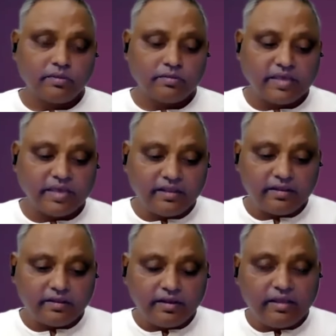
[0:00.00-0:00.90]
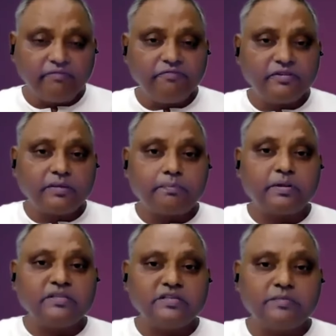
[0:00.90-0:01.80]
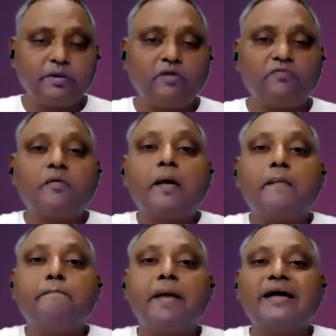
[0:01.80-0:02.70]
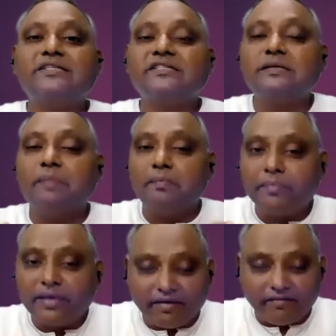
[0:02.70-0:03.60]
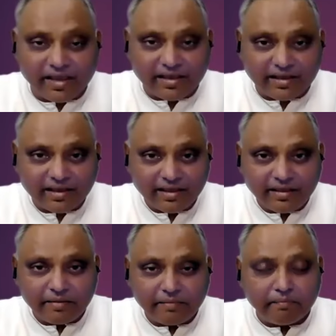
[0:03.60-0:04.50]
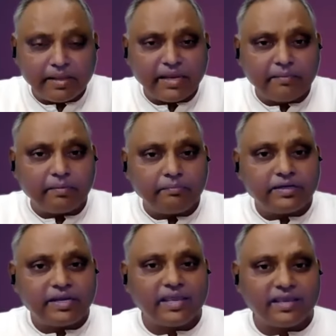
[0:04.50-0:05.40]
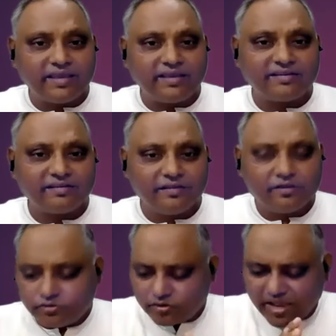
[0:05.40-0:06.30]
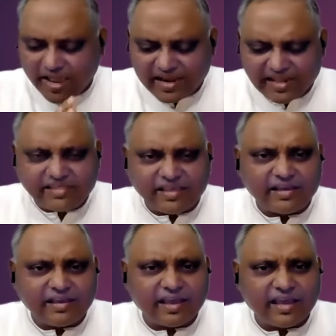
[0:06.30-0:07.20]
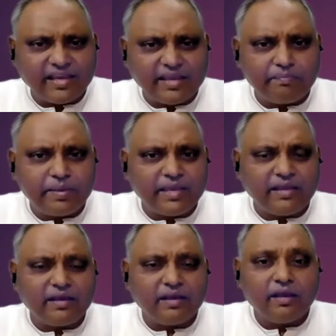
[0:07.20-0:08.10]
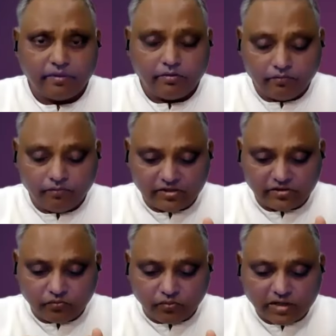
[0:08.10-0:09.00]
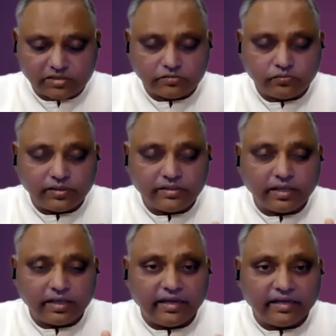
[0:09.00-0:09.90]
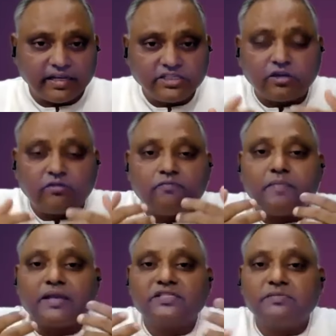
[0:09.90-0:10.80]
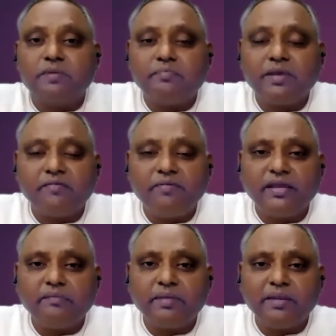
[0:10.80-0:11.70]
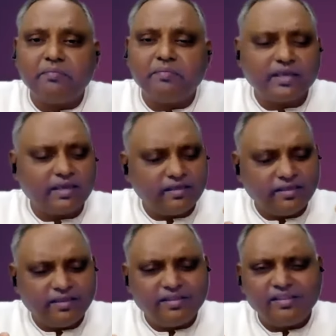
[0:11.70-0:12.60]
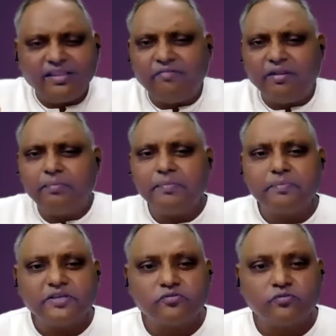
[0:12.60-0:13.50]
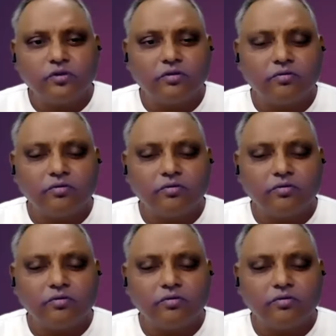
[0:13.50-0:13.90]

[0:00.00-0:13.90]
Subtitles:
they live with the principle of maximum giving, minimum taking. So anything, any being which works with the intention of maximum giving and minimum taking, they will be peaceful.